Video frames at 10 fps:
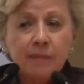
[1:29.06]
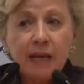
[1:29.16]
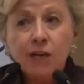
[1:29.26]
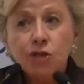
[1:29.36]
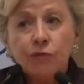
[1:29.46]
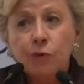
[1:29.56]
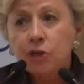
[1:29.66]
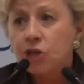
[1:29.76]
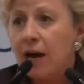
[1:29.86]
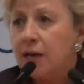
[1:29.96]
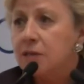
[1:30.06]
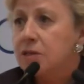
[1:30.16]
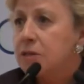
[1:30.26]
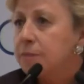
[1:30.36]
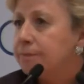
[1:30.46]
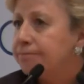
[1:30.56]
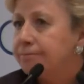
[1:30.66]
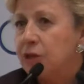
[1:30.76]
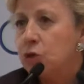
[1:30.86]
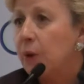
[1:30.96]
each of which has
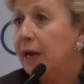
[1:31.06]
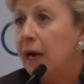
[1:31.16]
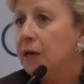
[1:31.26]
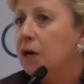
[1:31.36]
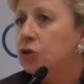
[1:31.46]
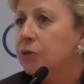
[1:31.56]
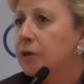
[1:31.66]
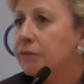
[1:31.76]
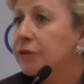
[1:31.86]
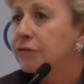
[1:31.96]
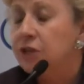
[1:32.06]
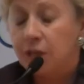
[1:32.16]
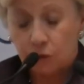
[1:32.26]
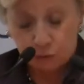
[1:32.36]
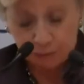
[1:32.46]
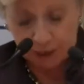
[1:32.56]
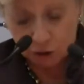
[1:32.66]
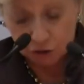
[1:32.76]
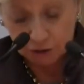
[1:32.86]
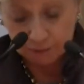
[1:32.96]
between 800 and 1,500
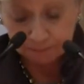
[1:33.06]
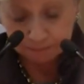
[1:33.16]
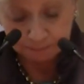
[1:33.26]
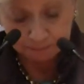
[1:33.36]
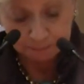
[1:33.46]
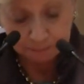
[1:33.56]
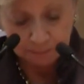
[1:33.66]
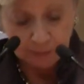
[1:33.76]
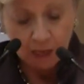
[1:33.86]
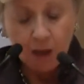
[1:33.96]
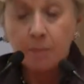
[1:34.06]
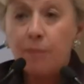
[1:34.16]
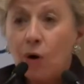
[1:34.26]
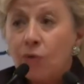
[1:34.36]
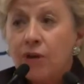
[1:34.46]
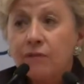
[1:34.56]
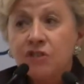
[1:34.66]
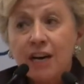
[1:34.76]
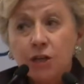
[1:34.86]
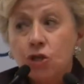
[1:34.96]
pages. Both
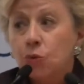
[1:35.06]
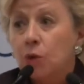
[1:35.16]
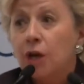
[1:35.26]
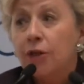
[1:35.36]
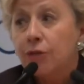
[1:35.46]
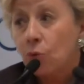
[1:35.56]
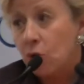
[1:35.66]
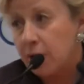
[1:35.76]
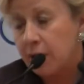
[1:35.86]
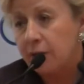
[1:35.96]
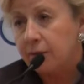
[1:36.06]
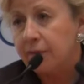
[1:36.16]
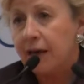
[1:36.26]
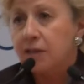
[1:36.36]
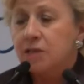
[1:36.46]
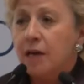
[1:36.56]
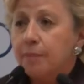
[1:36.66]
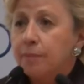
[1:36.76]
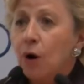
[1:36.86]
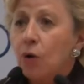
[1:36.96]
have textual authority. That is, they
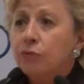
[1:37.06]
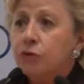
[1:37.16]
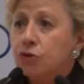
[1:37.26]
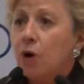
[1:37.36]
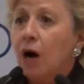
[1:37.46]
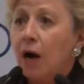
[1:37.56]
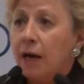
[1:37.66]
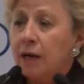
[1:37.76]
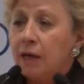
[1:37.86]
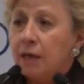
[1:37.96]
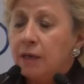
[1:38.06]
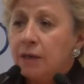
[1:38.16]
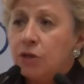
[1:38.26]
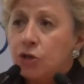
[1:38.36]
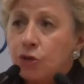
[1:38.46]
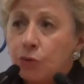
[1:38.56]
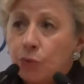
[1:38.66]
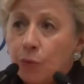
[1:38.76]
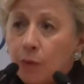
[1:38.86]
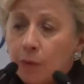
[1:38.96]
both try
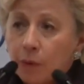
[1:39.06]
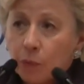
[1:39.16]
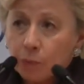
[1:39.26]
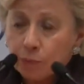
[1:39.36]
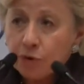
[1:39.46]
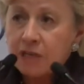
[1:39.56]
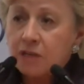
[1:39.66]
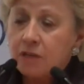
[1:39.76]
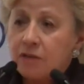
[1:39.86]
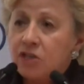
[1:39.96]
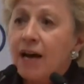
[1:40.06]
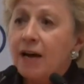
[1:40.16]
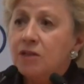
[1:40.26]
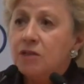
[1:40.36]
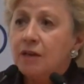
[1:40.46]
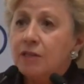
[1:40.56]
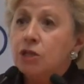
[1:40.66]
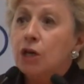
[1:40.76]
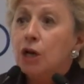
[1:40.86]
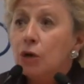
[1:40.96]
to print the text that is
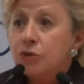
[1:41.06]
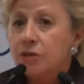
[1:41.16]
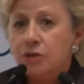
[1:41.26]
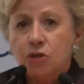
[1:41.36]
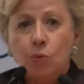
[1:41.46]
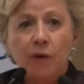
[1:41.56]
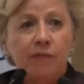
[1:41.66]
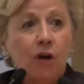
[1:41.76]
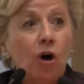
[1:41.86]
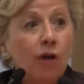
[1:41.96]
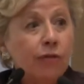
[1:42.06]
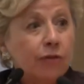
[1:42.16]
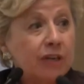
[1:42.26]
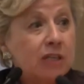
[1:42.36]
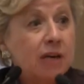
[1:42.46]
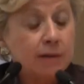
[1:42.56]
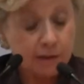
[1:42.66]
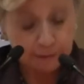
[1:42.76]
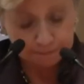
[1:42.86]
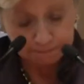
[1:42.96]
closest to what the author intended.